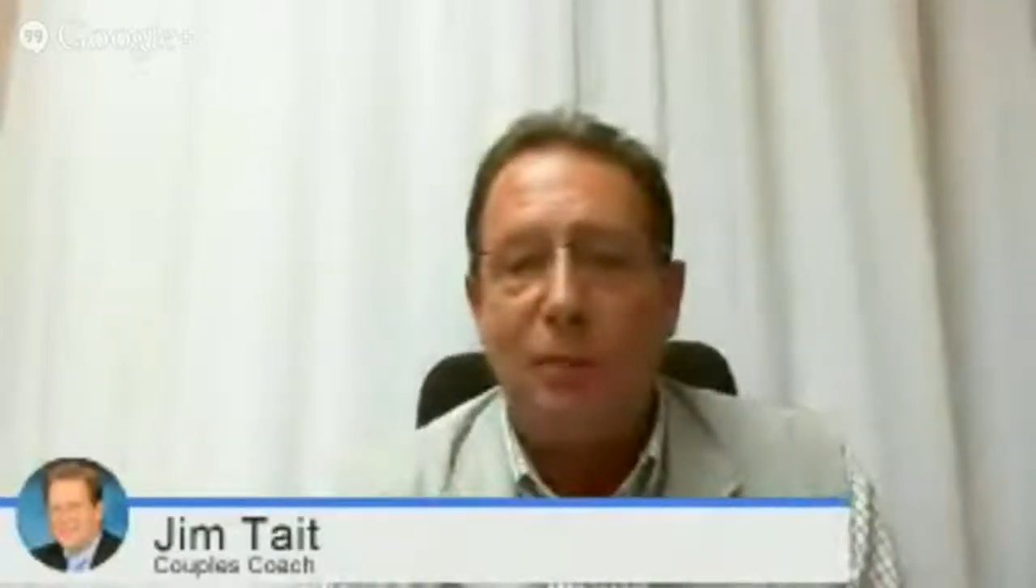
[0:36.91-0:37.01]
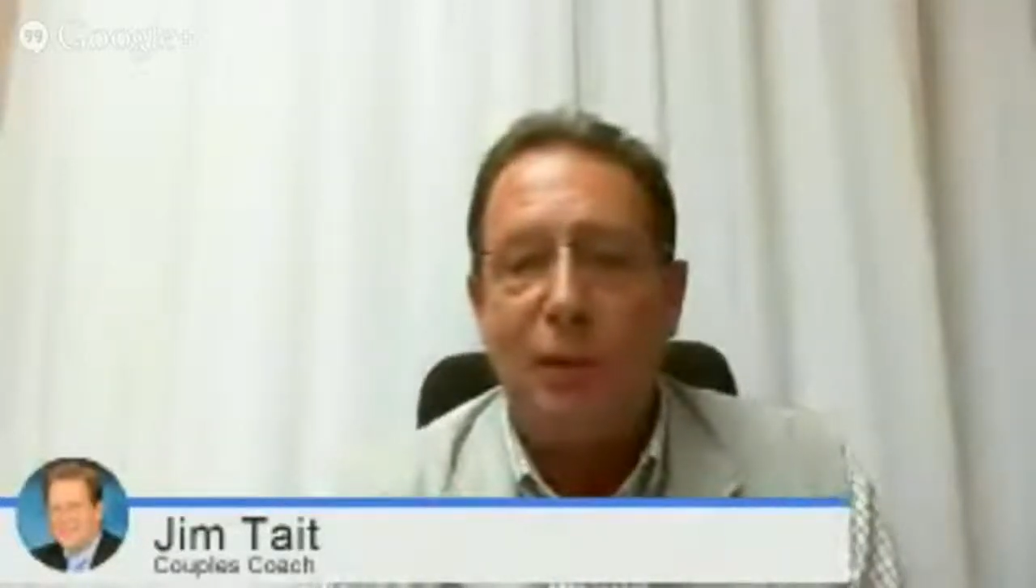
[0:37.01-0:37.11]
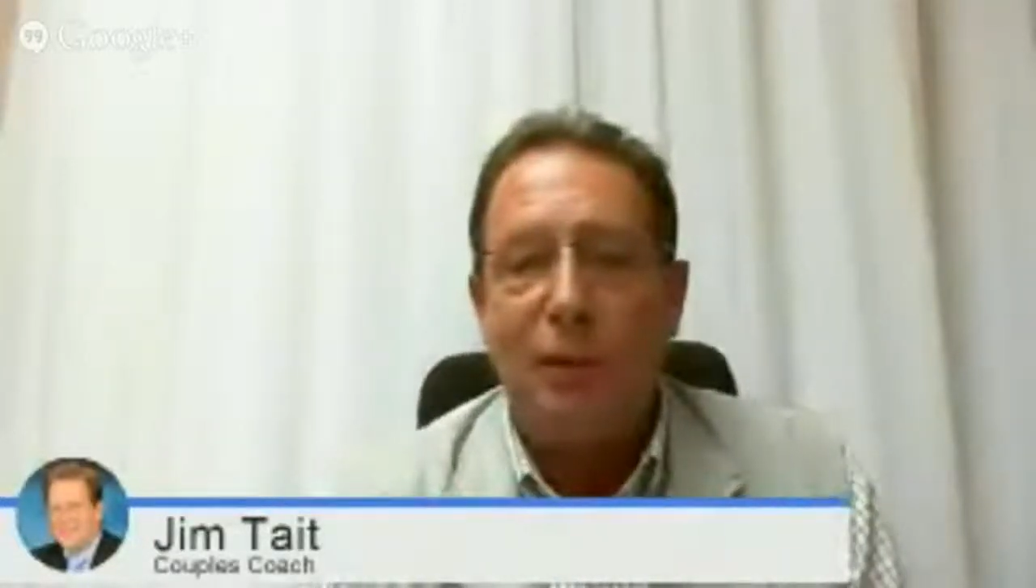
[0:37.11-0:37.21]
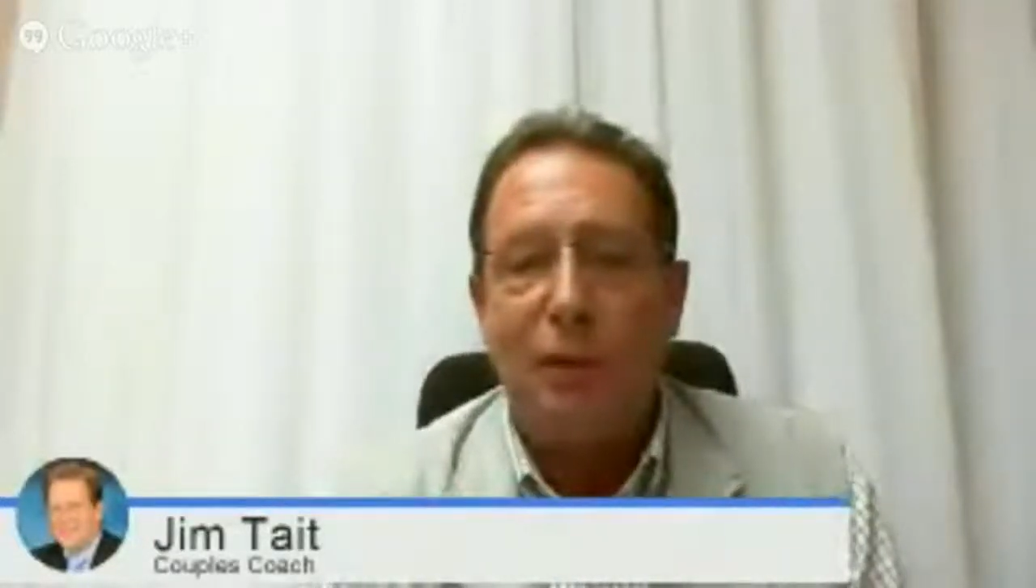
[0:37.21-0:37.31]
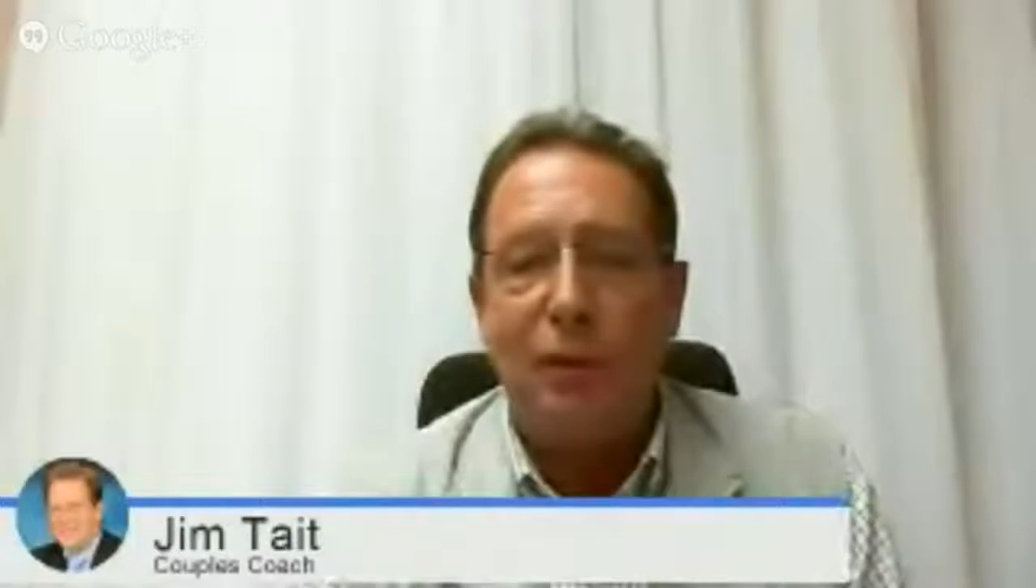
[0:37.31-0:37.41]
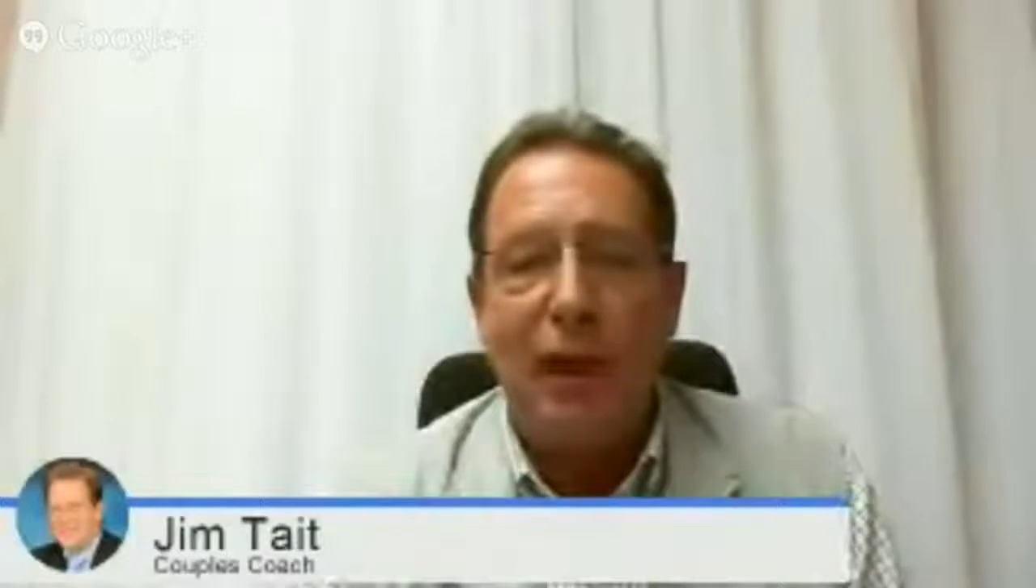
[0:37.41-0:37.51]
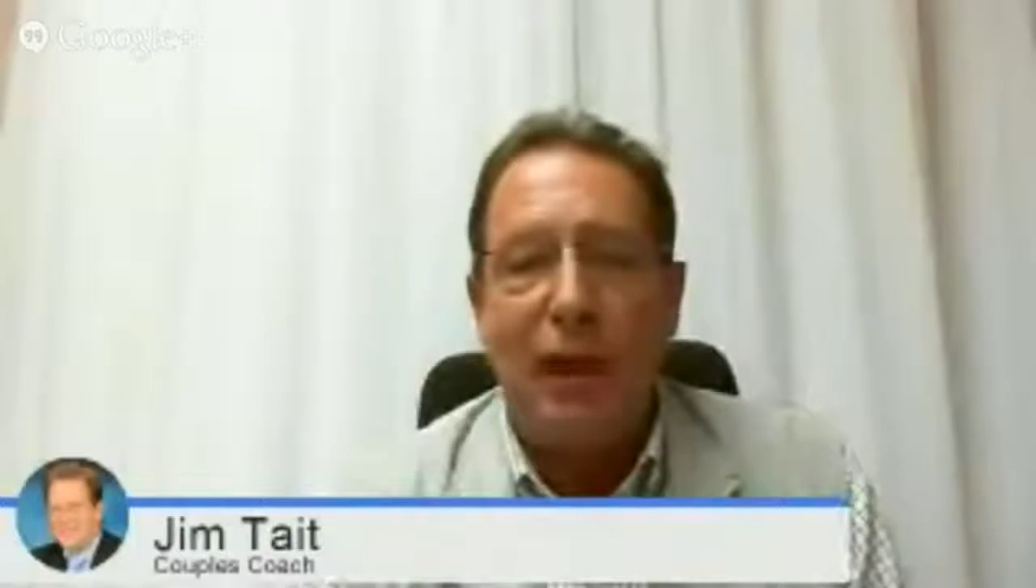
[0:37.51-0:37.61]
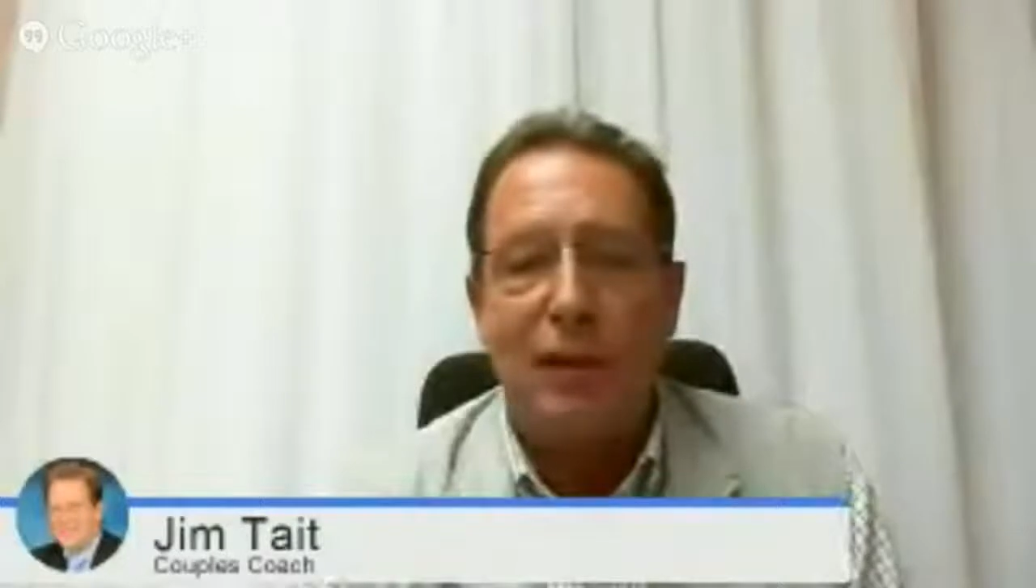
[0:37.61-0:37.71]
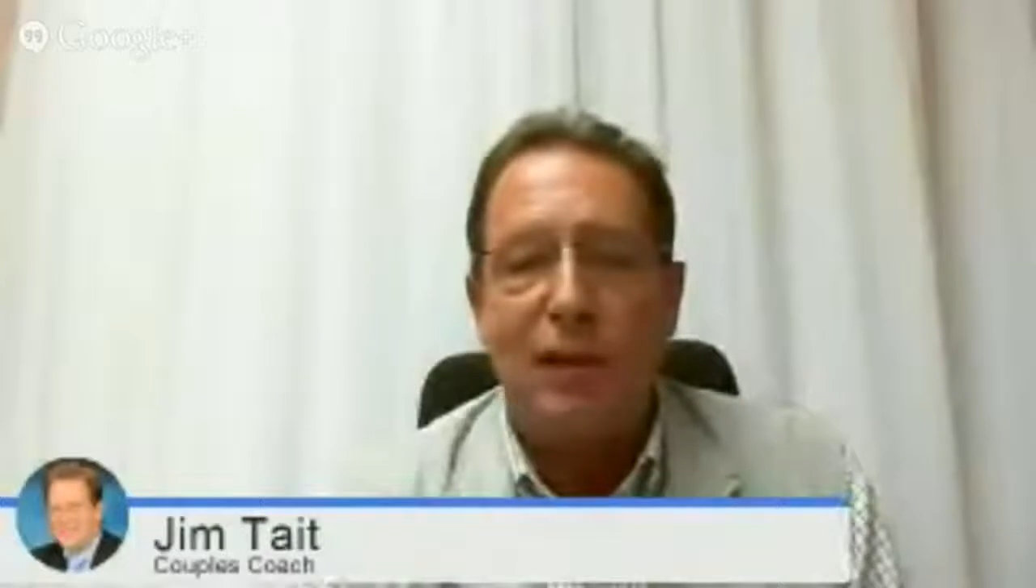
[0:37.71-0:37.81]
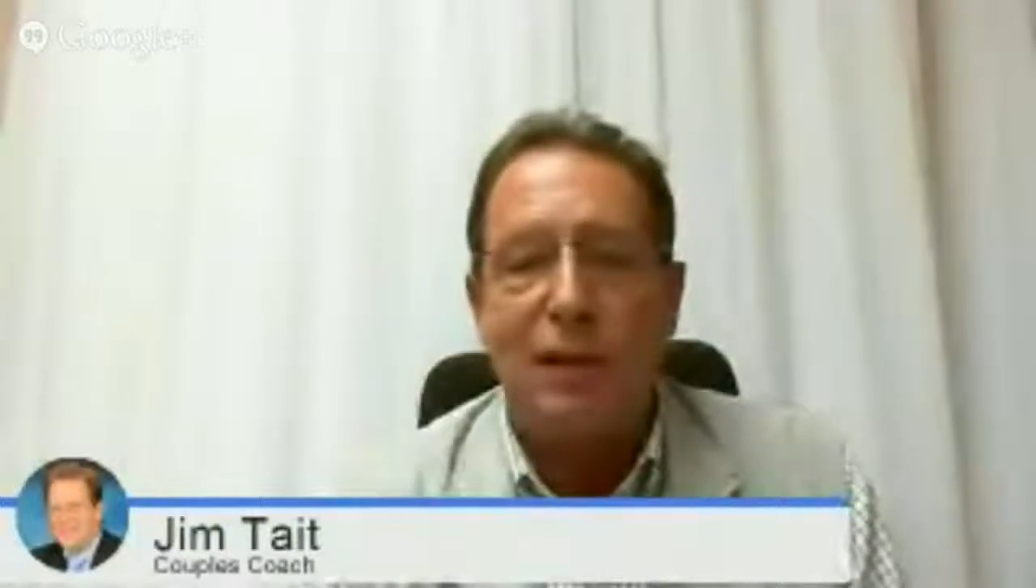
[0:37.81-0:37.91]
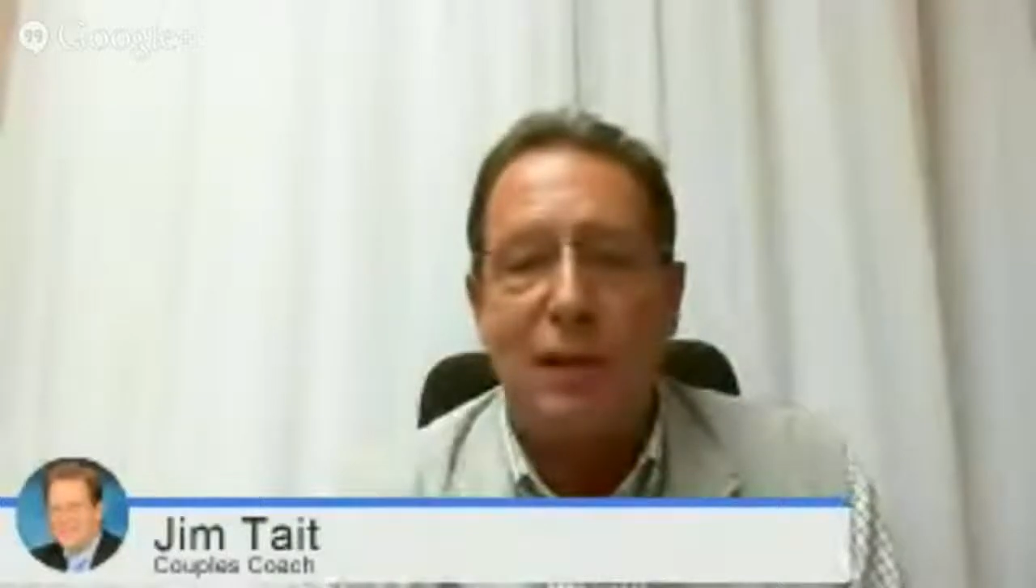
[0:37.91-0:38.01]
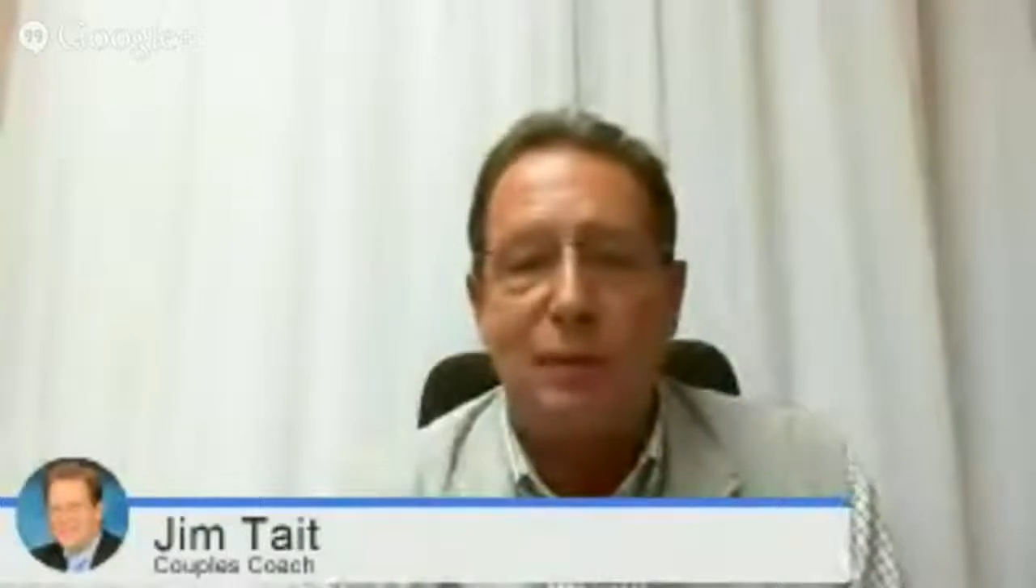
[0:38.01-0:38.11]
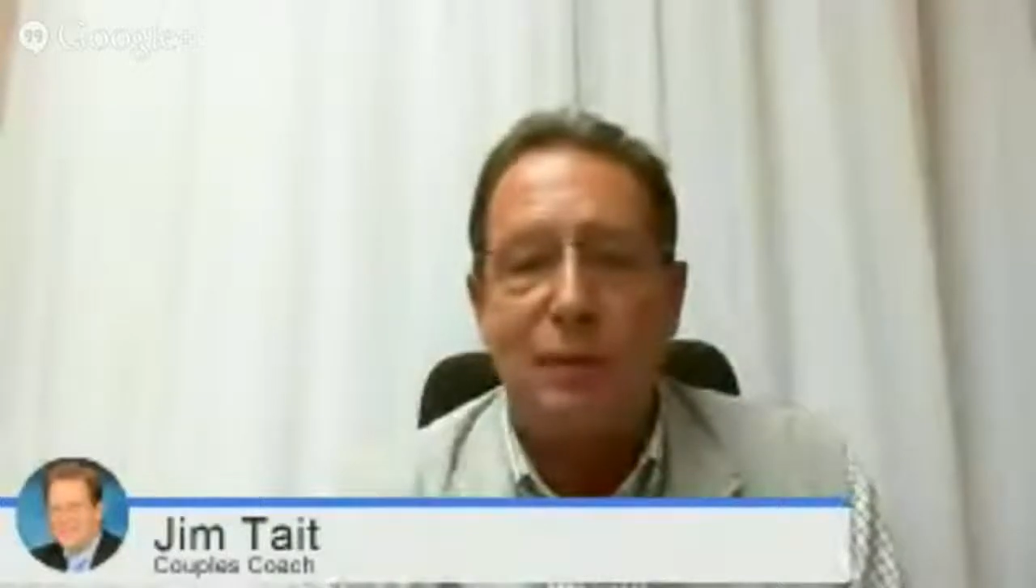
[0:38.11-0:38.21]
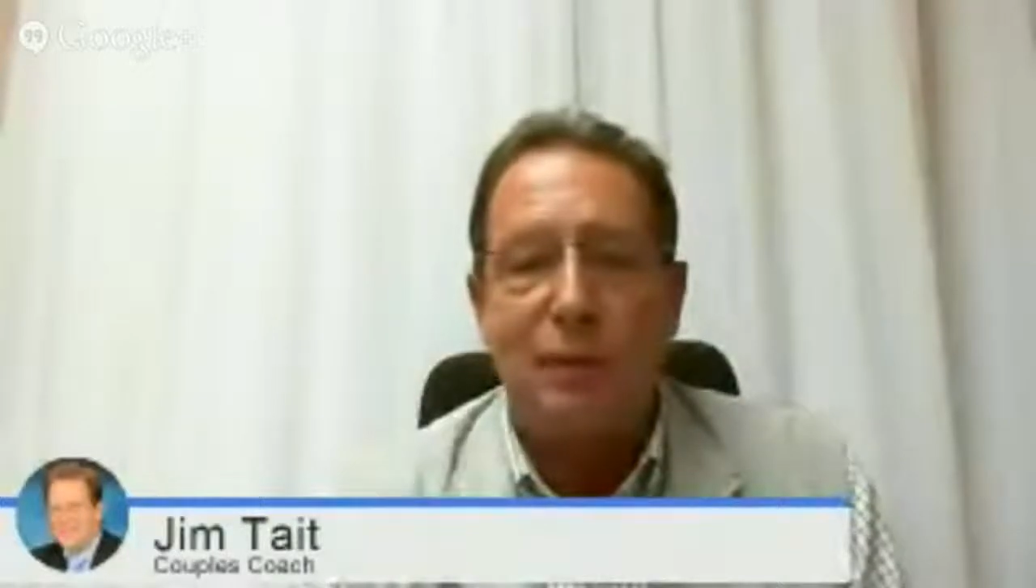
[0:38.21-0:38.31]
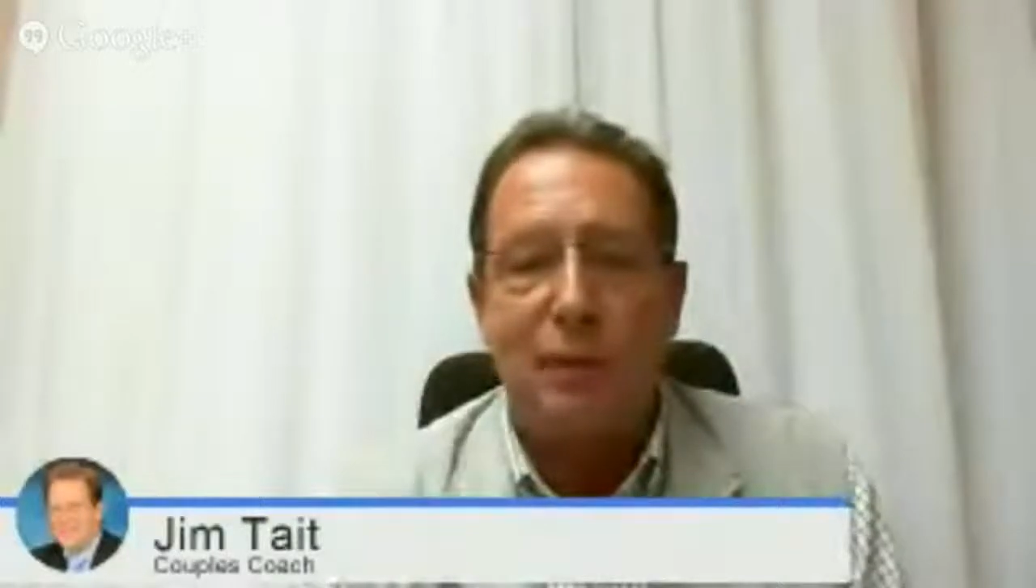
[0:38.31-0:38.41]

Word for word: to improve your relationships